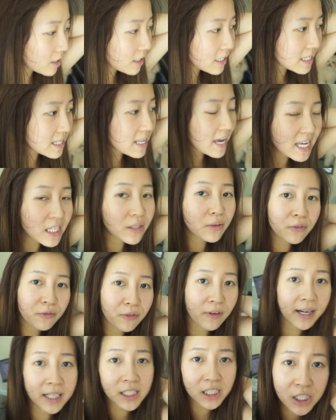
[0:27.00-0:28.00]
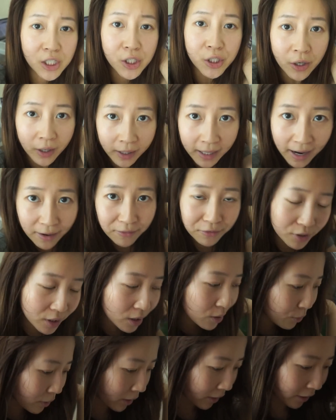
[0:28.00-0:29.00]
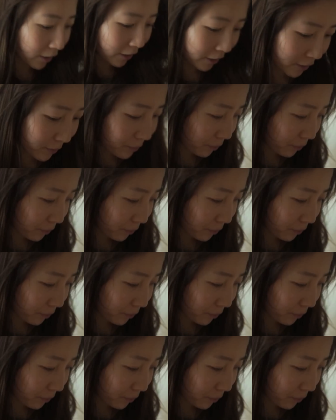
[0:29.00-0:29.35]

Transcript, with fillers: took a nice refreshing shower after a workout.